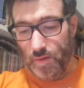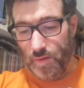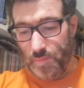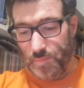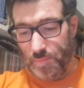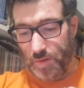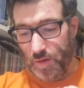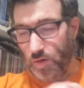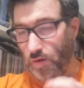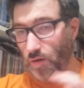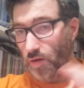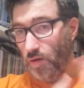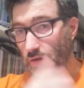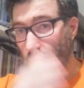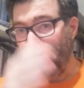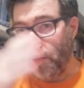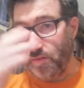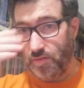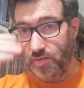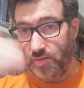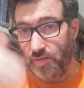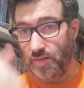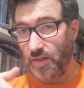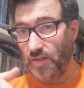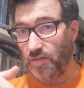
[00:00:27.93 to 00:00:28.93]

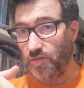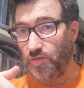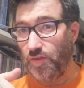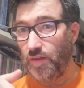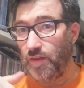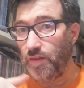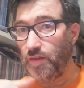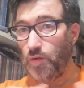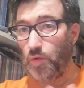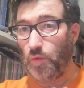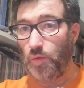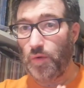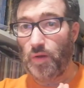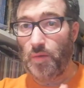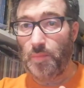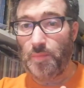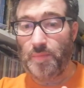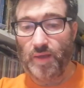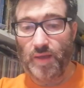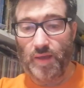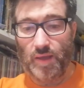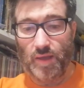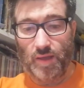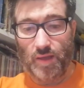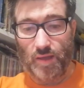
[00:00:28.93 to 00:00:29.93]
because this video will
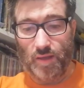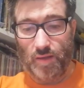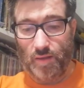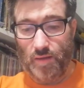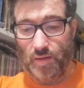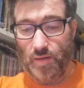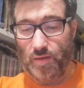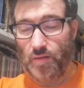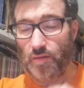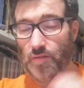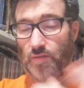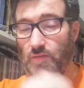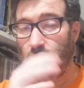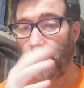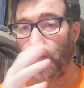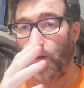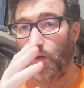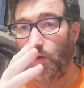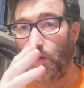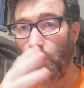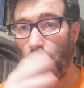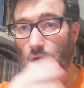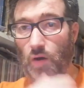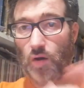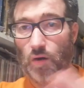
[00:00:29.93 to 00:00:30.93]
be so
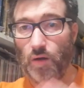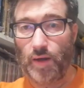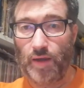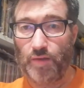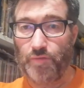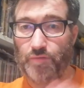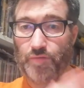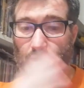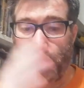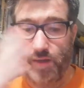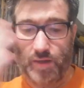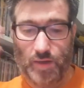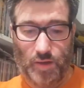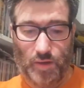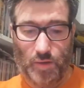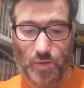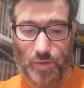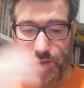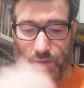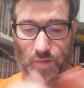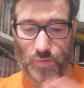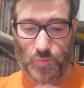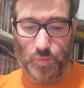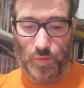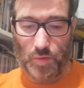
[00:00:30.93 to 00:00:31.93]
long. I think
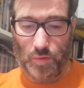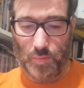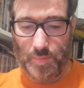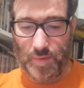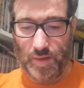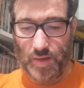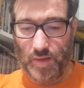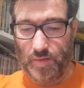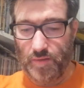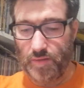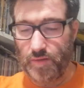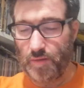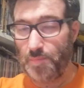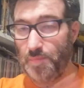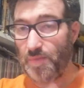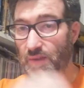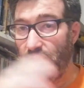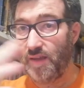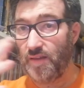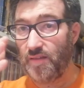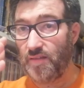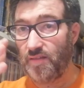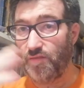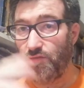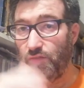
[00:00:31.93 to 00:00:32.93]
it will be the
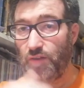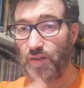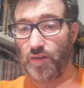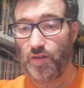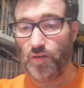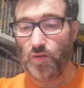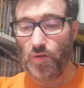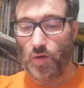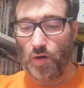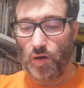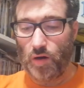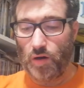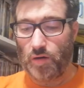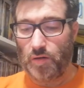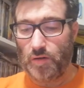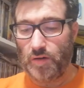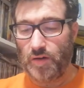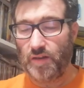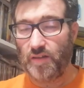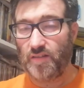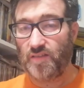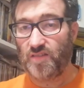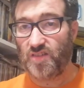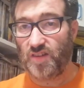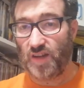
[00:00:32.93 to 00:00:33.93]
biggest video on
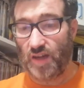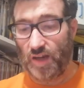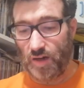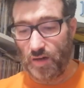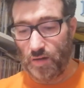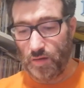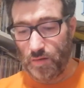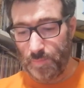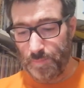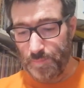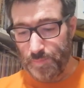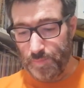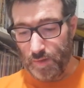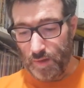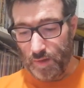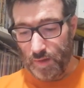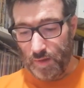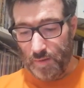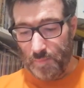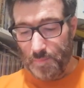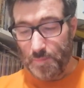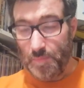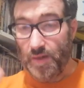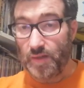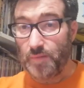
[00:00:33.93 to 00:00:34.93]
this channel.
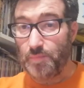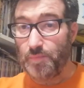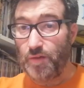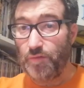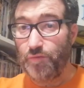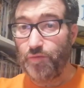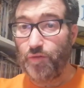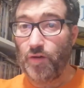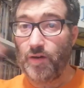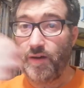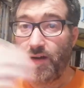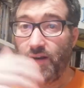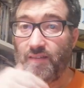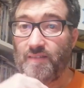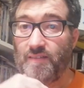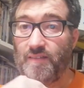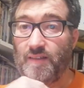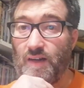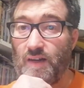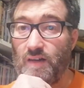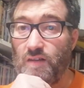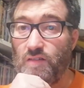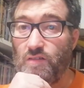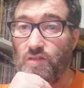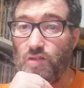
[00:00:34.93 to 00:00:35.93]
But before I
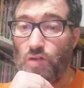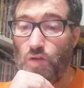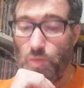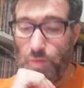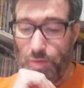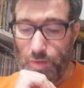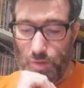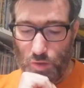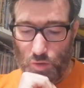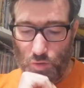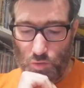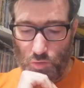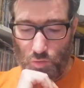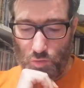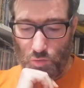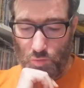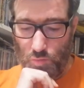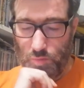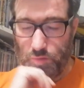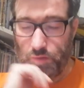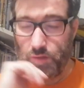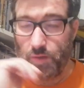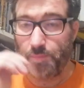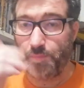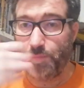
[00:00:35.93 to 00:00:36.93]
start showing
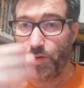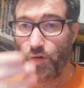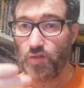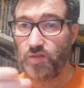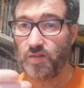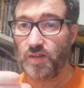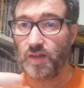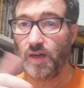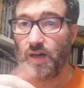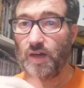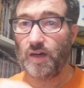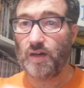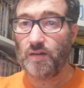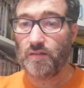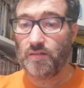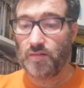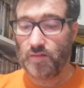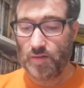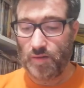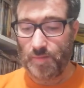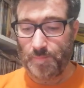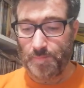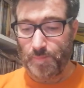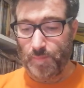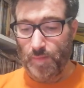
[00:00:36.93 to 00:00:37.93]
you the postcards,